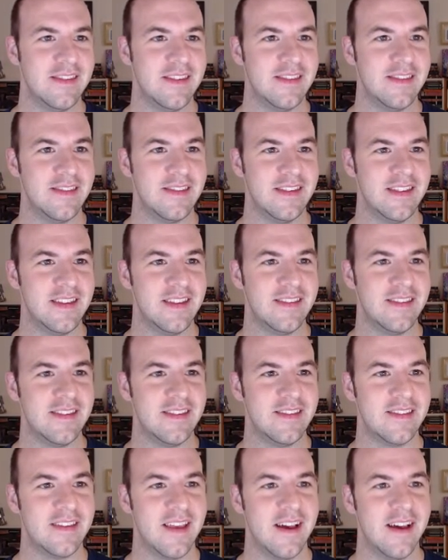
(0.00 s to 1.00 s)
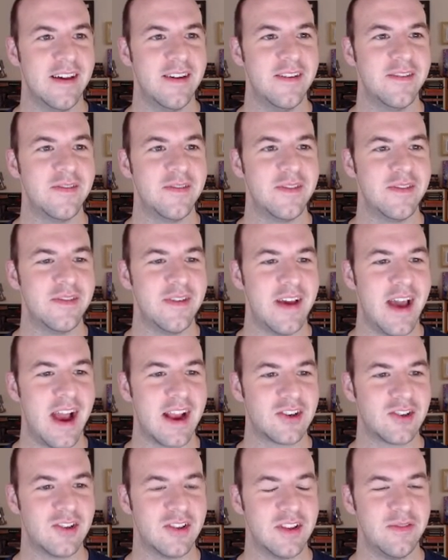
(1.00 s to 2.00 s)
is
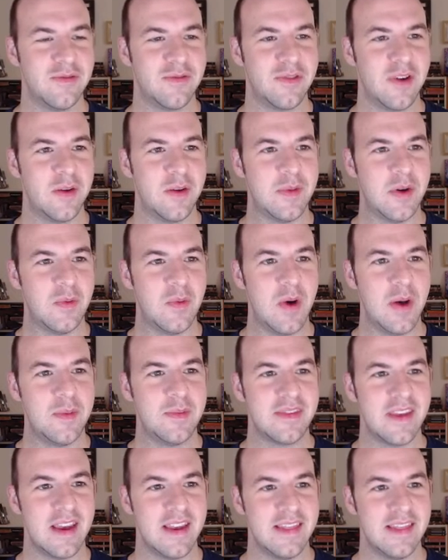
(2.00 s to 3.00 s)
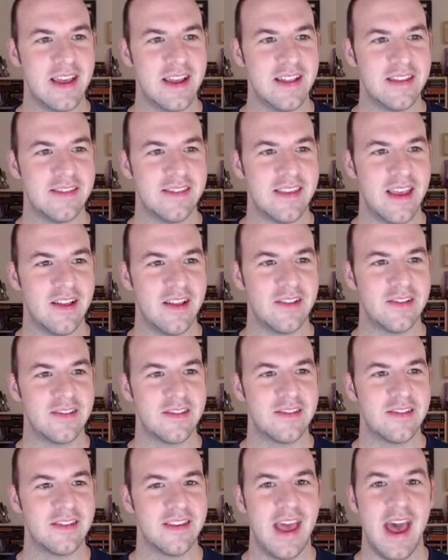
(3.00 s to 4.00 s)
actually from a website that
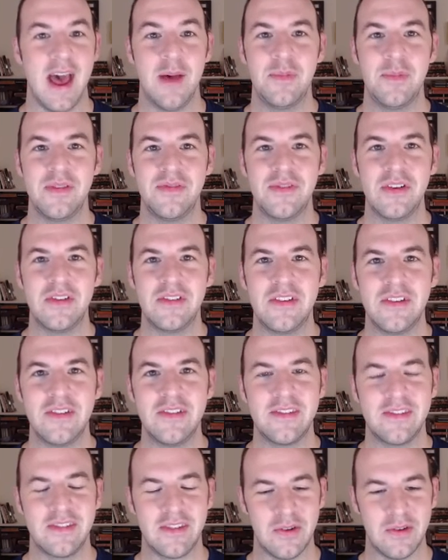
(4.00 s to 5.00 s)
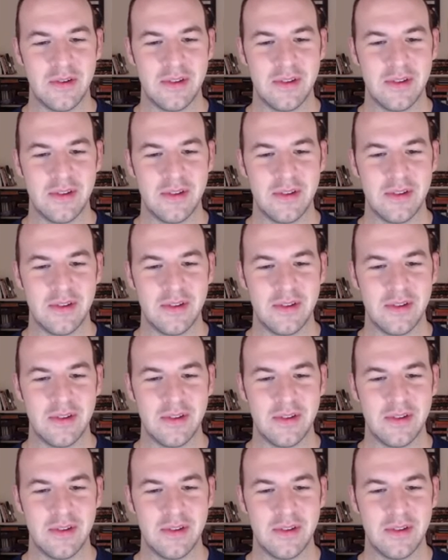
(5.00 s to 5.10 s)
sells HEPA filters, so